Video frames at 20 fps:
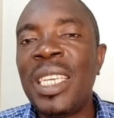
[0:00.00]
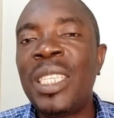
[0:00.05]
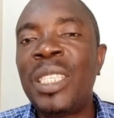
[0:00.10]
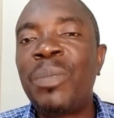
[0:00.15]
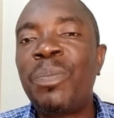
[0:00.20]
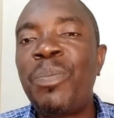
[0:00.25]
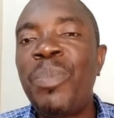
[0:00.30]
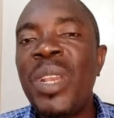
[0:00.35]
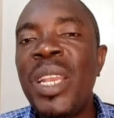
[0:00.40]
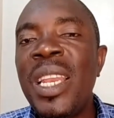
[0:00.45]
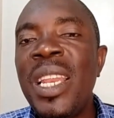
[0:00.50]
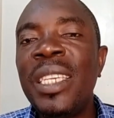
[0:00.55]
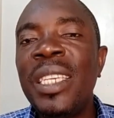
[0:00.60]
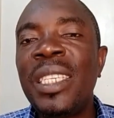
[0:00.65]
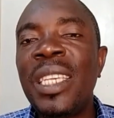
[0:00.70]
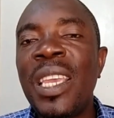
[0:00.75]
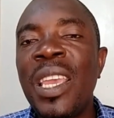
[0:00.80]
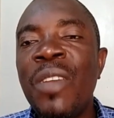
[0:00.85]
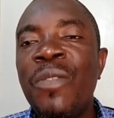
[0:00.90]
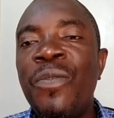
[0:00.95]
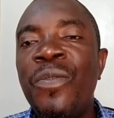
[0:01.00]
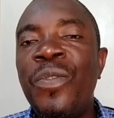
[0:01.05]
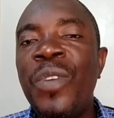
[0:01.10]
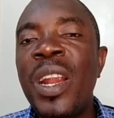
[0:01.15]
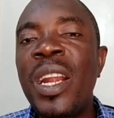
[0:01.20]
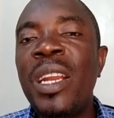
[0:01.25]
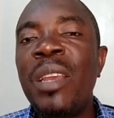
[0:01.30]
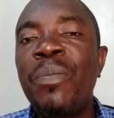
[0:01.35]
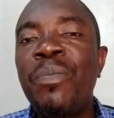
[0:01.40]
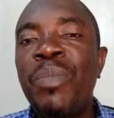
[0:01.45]
It plays a
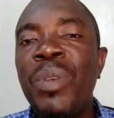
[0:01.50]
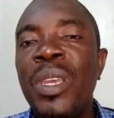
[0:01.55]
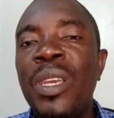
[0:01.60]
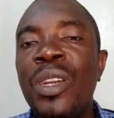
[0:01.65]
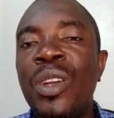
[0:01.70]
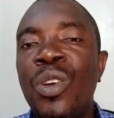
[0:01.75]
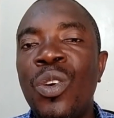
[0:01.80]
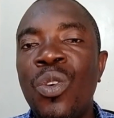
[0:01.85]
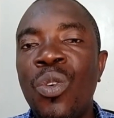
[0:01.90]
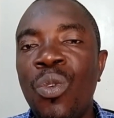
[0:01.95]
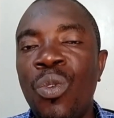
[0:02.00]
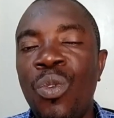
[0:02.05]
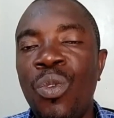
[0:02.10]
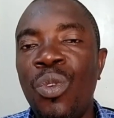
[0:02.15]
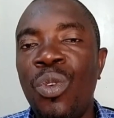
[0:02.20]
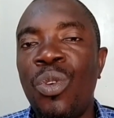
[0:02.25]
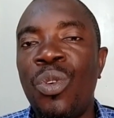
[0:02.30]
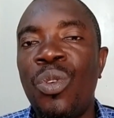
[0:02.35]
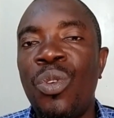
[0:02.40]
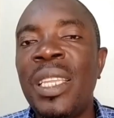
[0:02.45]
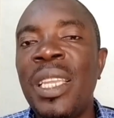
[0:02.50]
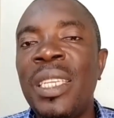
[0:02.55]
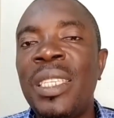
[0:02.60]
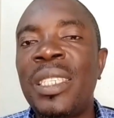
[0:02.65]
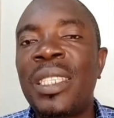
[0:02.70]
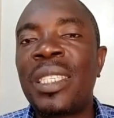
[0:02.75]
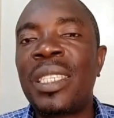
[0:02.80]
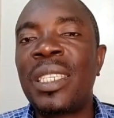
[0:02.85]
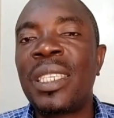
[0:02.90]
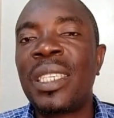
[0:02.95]
very big role in
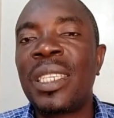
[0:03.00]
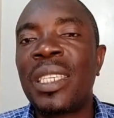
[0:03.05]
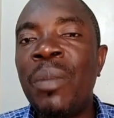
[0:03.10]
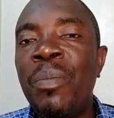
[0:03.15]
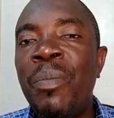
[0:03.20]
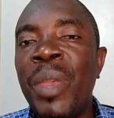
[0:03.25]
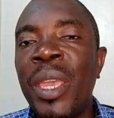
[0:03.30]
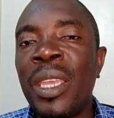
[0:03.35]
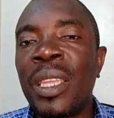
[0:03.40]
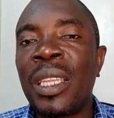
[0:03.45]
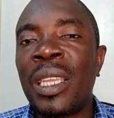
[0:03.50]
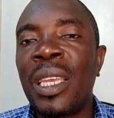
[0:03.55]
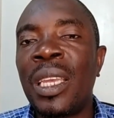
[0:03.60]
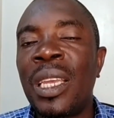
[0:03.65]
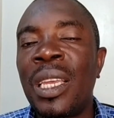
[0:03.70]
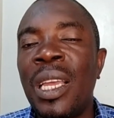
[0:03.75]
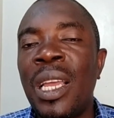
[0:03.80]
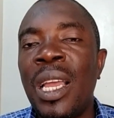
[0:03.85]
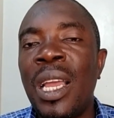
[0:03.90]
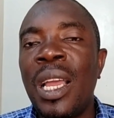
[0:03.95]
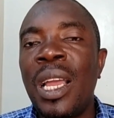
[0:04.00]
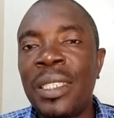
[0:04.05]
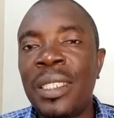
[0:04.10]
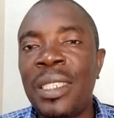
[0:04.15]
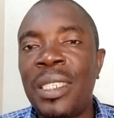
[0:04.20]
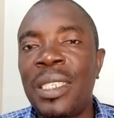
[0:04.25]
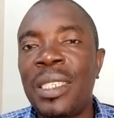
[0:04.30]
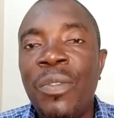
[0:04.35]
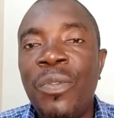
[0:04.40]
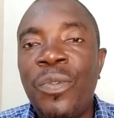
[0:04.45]
its well-being.
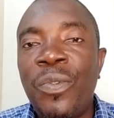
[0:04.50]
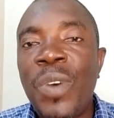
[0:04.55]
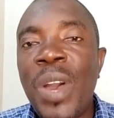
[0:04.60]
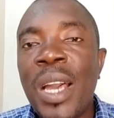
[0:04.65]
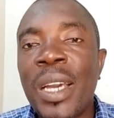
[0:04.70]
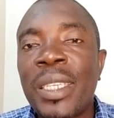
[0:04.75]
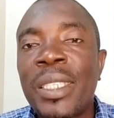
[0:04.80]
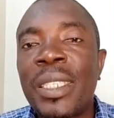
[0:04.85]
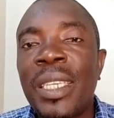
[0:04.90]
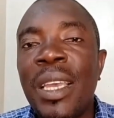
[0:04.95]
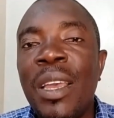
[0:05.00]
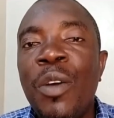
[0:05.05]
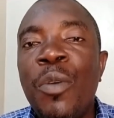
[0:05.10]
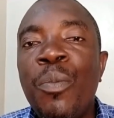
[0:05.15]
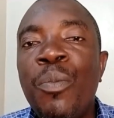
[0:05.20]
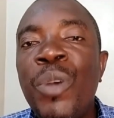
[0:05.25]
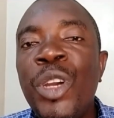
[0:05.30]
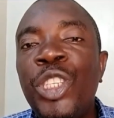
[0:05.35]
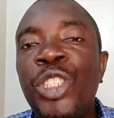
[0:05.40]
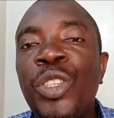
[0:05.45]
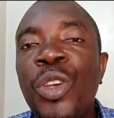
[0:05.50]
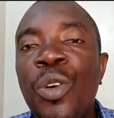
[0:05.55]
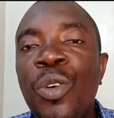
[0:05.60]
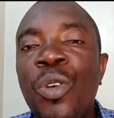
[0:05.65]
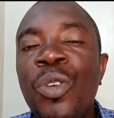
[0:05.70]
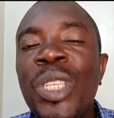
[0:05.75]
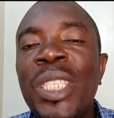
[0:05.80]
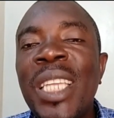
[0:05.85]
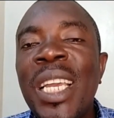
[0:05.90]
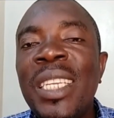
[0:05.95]
And in fact,
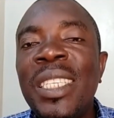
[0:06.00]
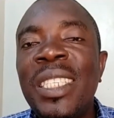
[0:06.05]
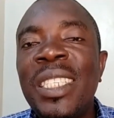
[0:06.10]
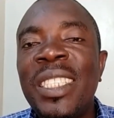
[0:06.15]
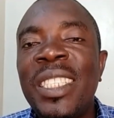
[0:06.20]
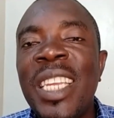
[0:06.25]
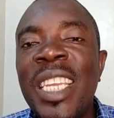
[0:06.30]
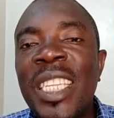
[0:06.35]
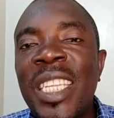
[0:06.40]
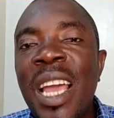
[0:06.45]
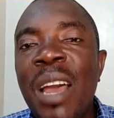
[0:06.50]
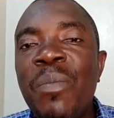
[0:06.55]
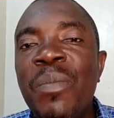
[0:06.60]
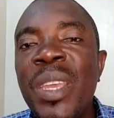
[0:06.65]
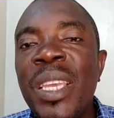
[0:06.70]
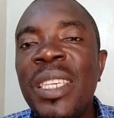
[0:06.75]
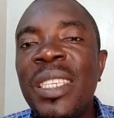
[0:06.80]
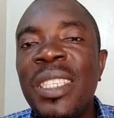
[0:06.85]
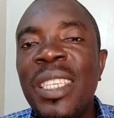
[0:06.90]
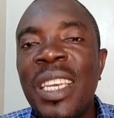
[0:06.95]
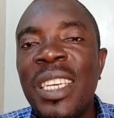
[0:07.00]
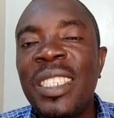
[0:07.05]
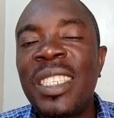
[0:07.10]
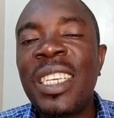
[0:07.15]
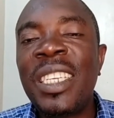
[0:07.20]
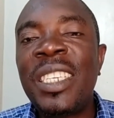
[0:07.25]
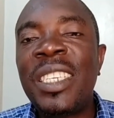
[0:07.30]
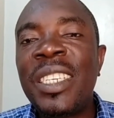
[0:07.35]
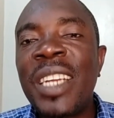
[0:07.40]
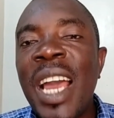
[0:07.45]
moisture content determines
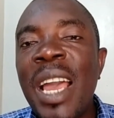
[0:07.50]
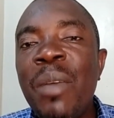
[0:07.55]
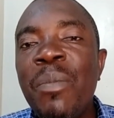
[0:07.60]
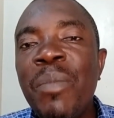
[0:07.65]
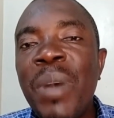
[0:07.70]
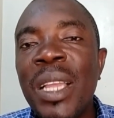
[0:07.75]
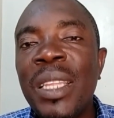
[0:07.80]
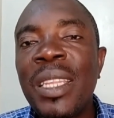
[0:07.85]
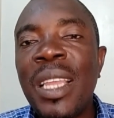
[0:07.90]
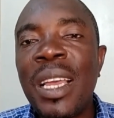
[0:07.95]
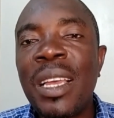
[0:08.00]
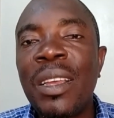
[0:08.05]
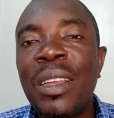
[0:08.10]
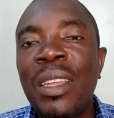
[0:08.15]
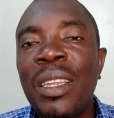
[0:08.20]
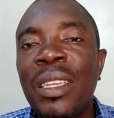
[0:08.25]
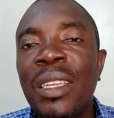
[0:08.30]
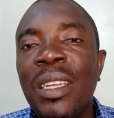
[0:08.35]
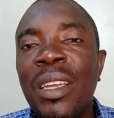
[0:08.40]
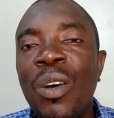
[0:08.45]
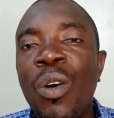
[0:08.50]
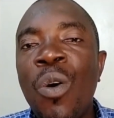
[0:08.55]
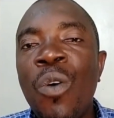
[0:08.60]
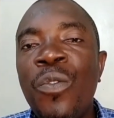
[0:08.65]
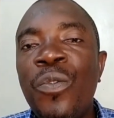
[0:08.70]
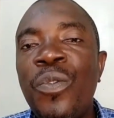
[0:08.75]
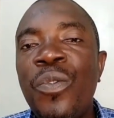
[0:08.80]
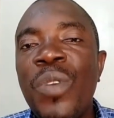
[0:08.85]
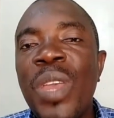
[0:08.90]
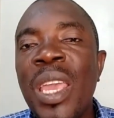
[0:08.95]
the dry matter
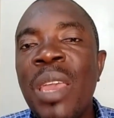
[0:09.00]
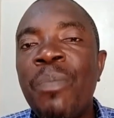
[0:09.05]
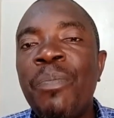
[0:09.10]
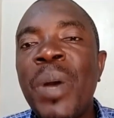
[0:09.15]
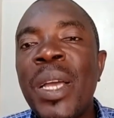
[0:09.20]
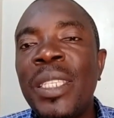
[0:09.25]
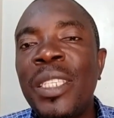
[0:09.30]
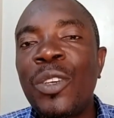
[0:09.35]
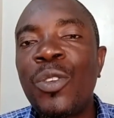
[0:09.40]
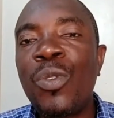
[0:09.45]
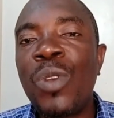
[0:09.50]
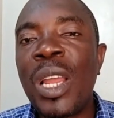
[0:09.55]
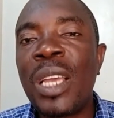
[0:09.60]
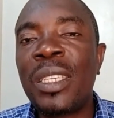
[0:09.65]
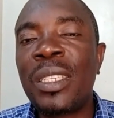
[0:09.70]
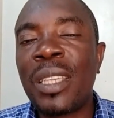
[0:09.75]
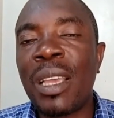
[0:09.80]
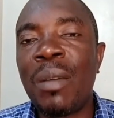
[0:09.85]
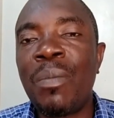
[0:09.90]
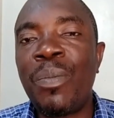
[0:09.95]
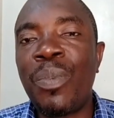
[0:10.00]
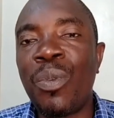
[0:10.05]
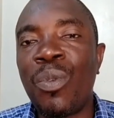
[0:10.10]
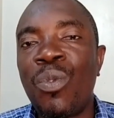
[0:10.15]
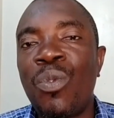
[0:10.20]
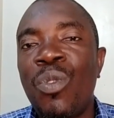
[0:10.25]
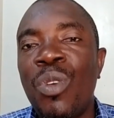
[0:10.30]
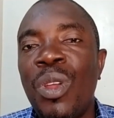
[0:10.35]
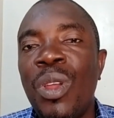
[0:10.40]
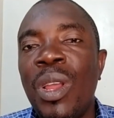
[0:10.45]
of a particular
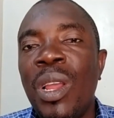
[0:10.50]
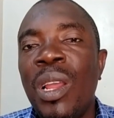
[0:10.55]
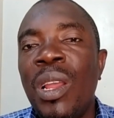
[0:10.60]
sample.